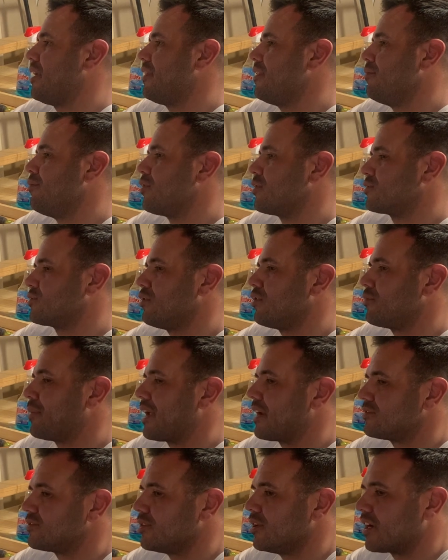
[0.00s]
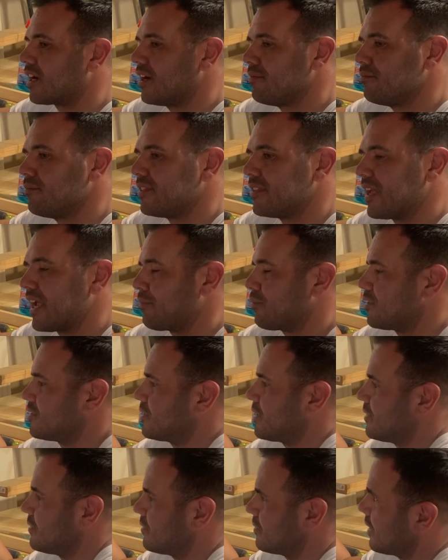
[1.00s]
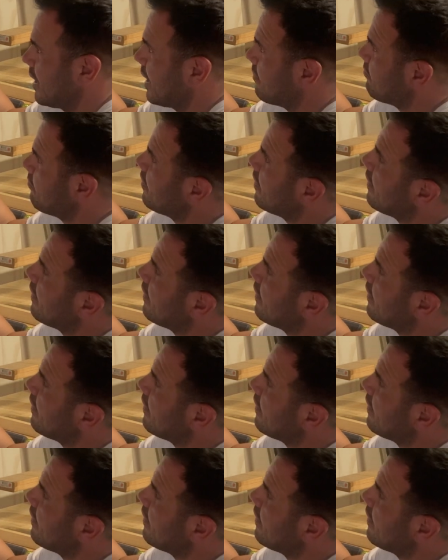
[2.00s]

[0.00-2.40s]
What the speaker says: the more solar panels you hook up, but the amperage stays the same.